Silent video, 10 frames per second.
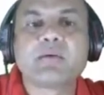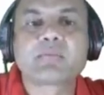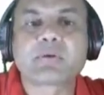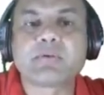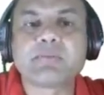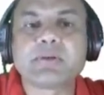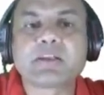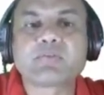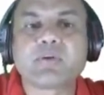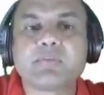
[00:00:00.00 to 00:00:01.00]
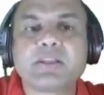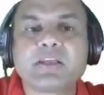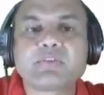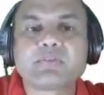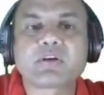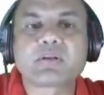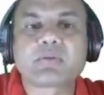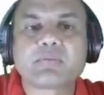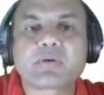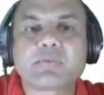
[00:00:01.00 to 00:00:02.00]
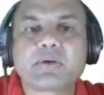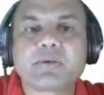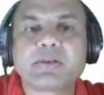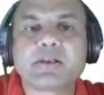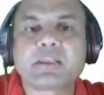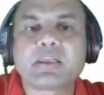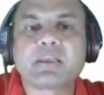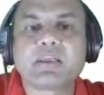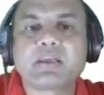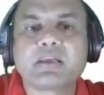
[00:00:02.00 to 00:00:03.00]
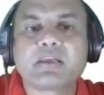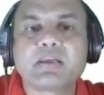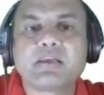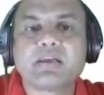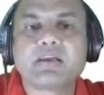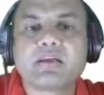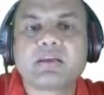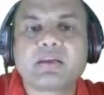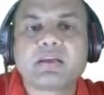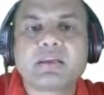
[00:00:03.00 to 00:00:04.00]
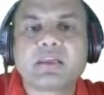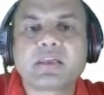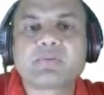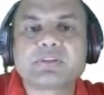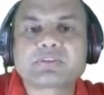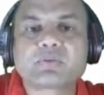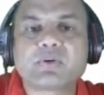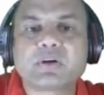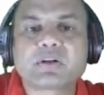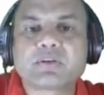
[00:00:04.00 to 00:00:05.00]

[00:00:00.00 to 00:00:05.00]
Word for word: Probability formula is what? Probability equals to what?